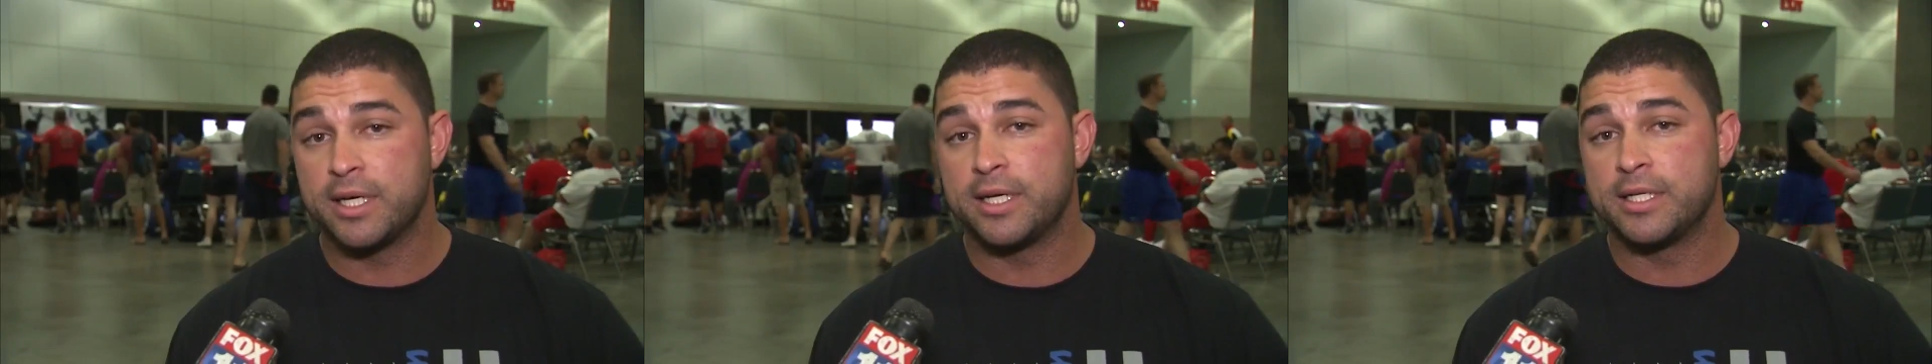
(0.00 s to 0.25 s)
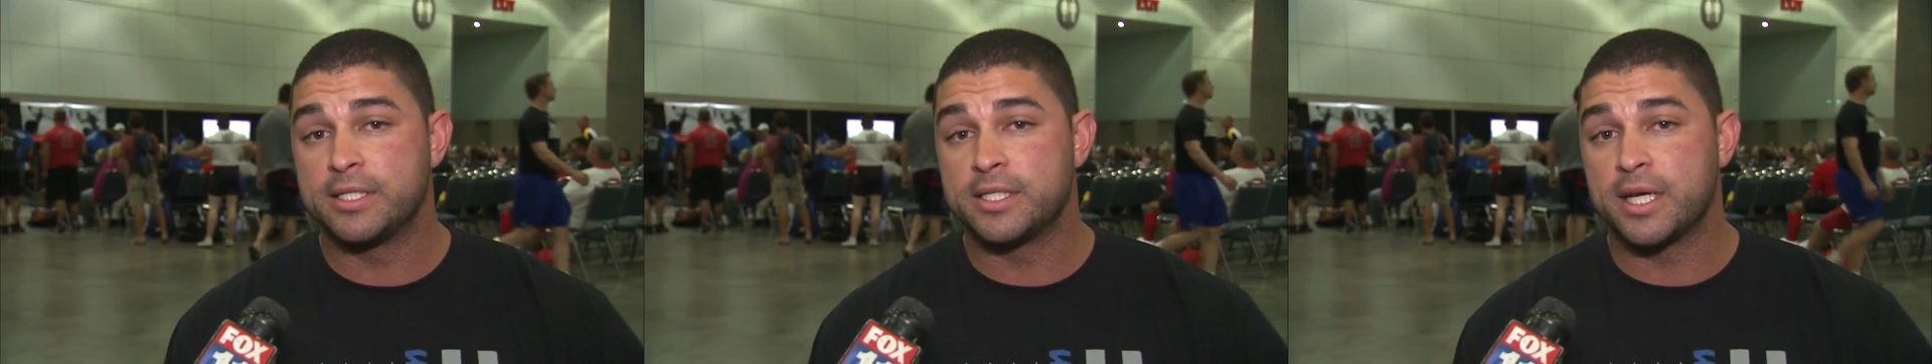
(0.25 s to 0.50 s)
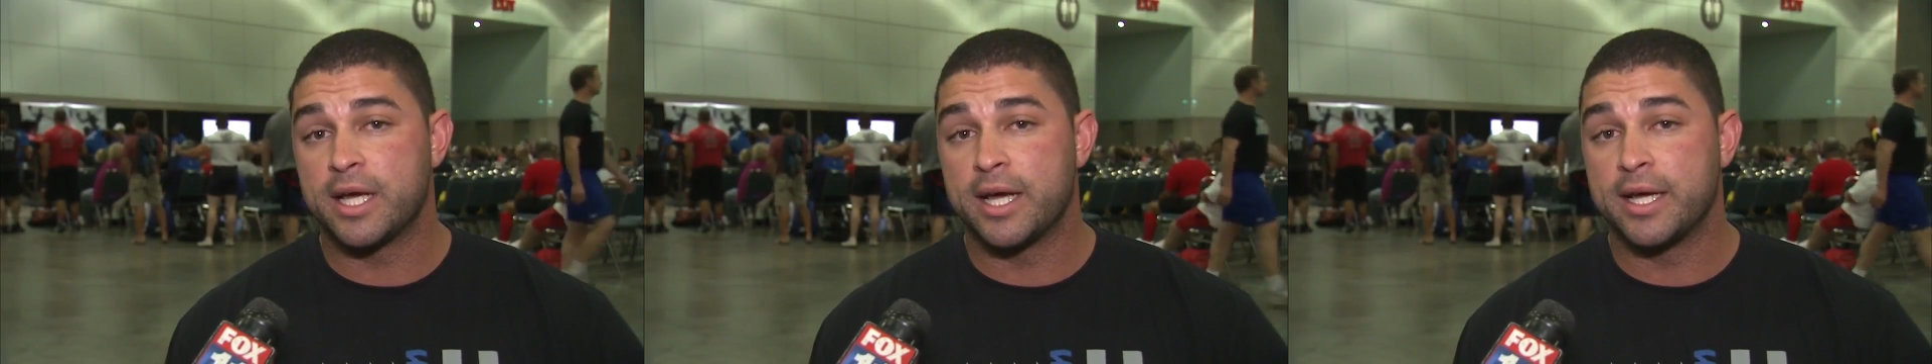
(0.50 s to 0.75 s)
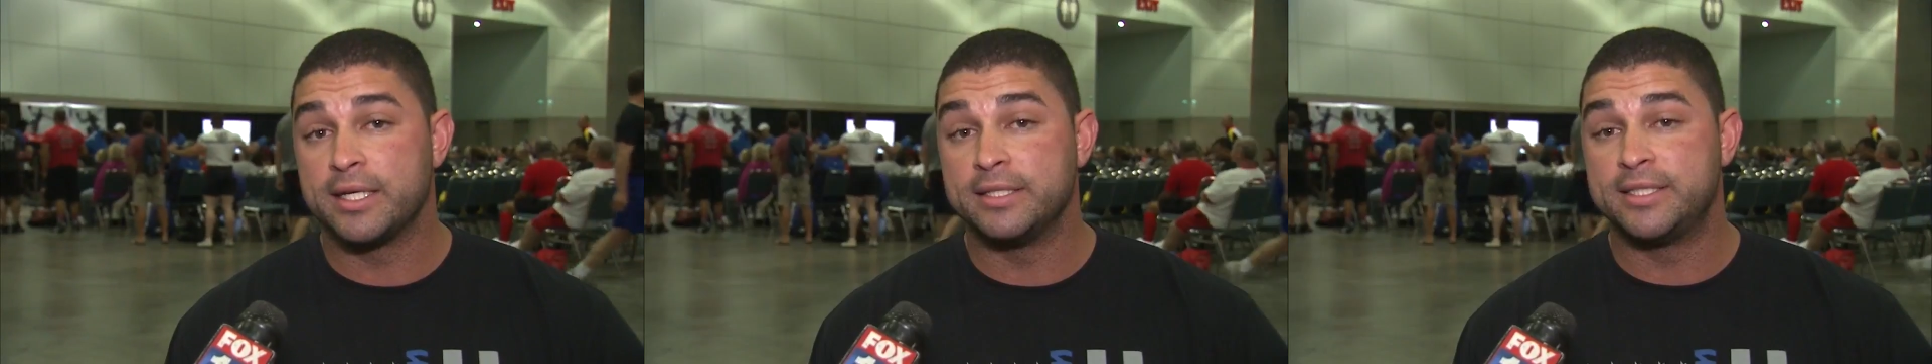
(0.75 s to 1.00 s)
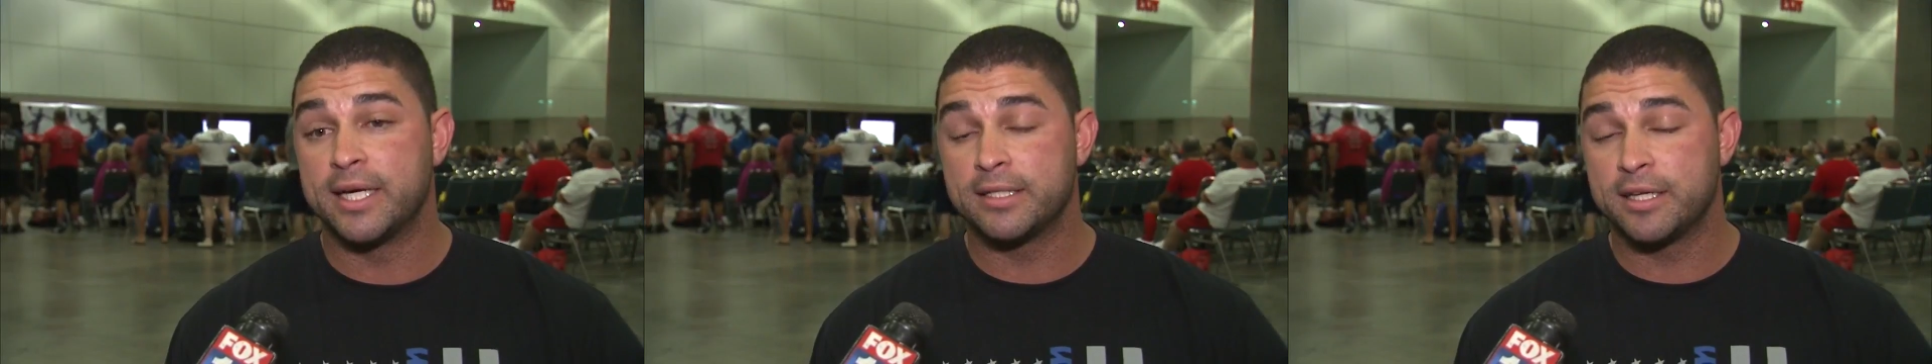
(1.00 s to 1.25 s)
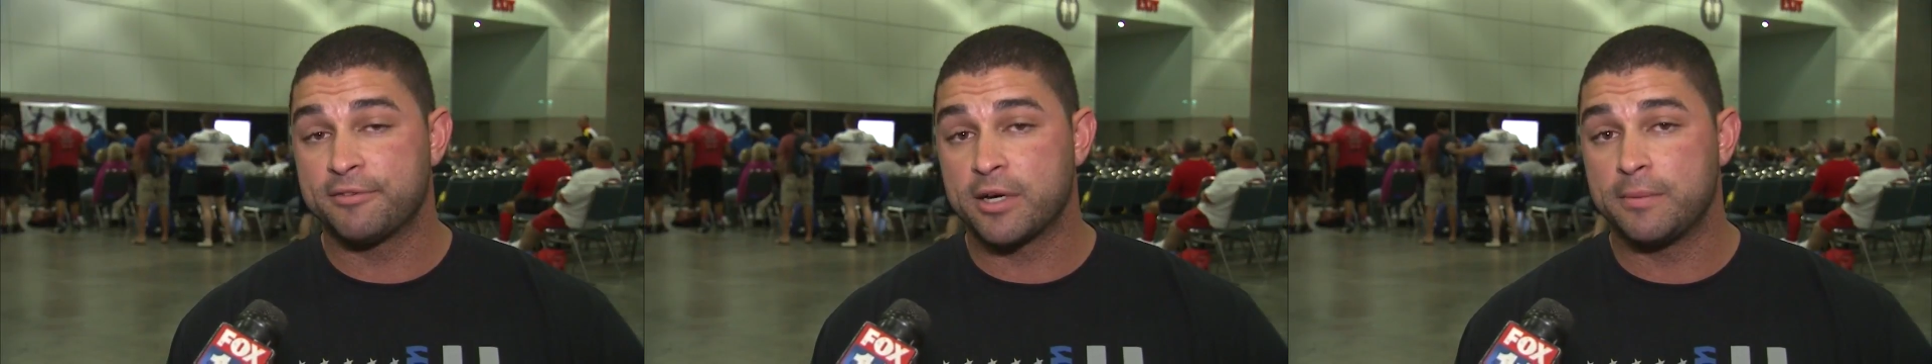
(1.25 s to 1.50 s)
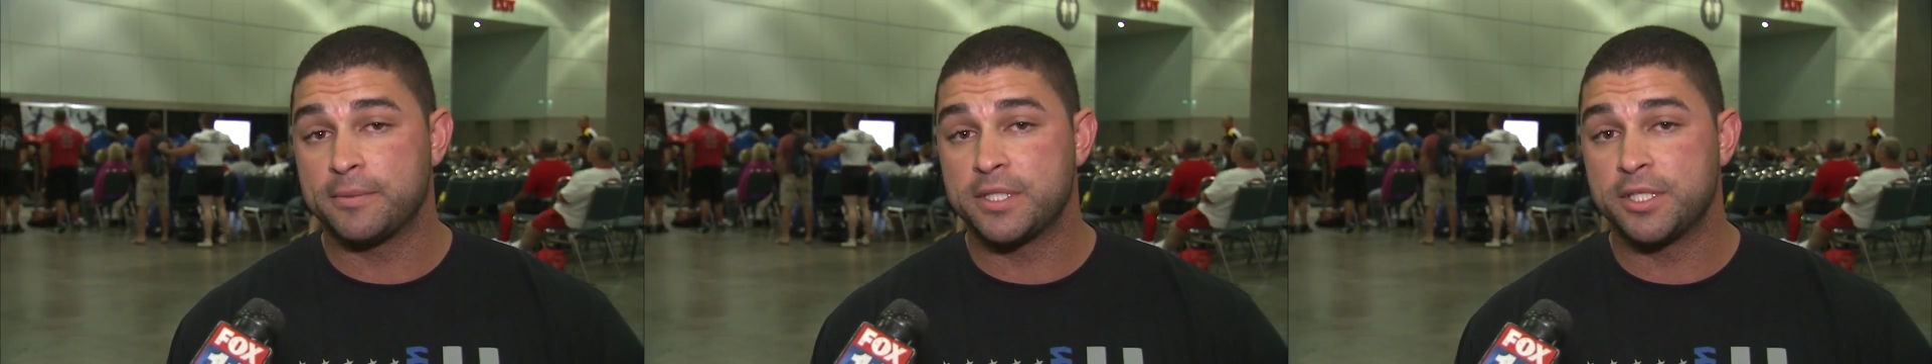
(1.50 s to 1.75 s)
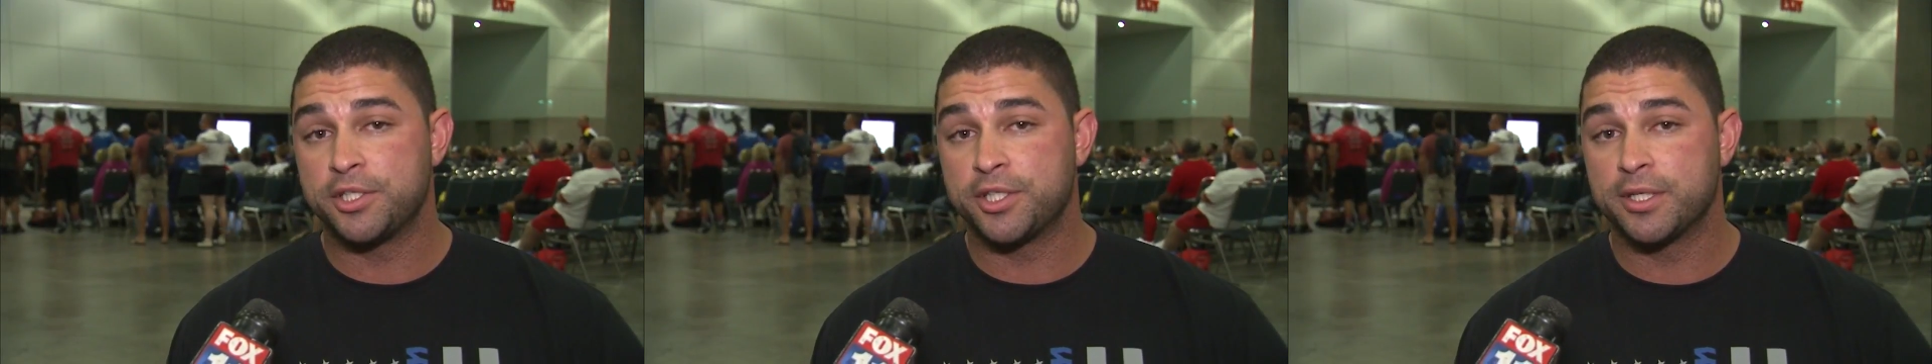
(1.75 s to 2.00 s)
It is a deadlift
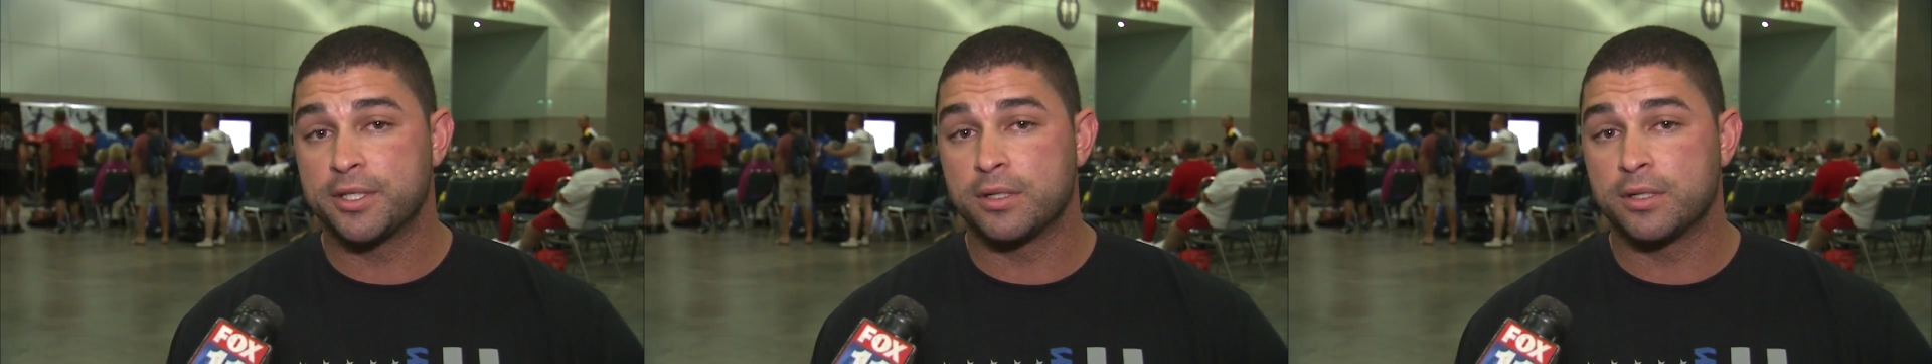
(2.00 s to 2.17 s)
competition